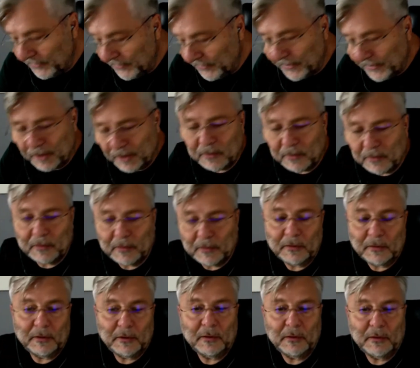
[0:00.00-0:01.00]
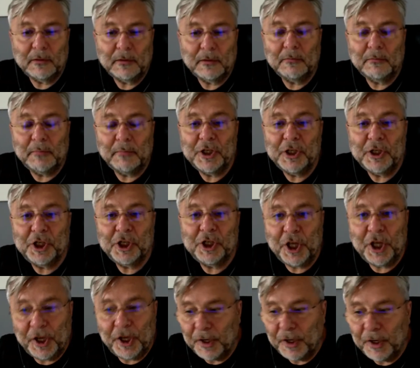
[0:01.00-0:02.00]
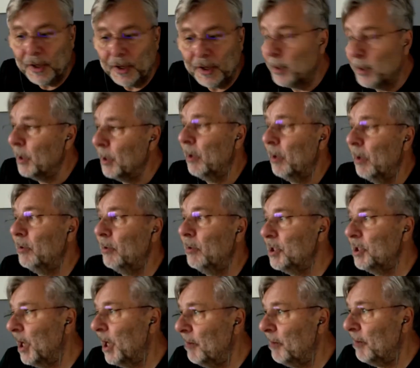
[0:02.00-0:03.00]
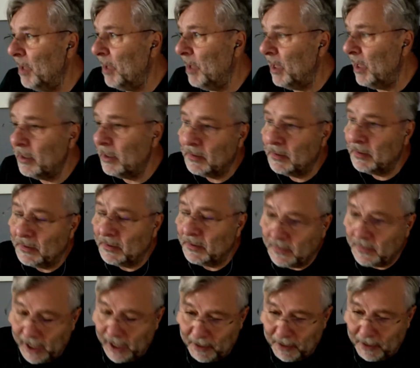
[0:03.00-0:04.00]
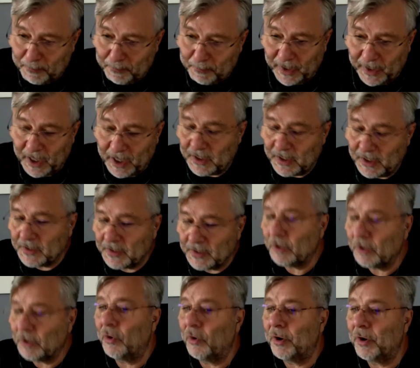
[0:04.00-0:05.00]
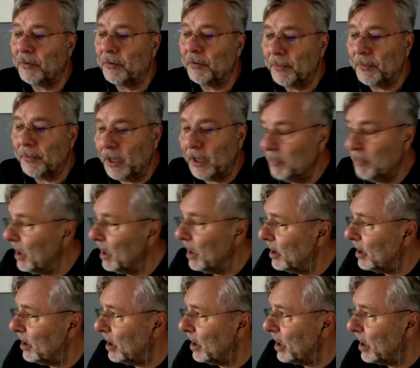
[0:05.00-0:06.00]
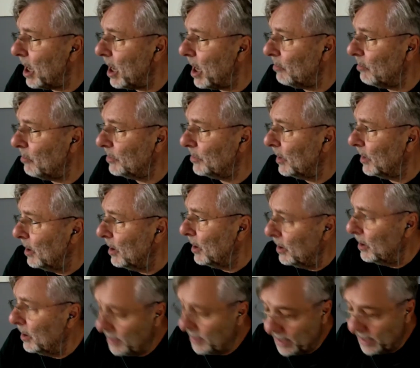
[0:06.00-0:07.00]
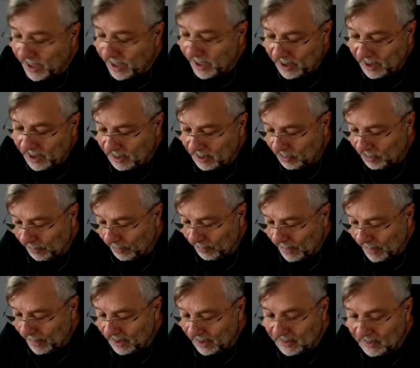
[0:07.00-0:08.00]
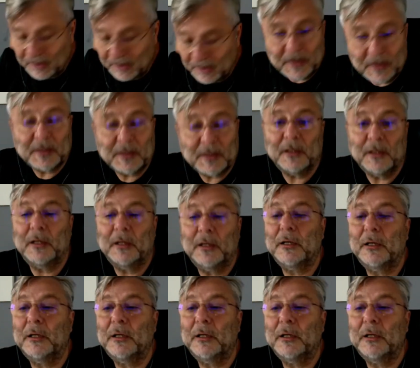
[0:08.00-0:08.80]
different machine which can be in the same place or can be in cloud, and to make these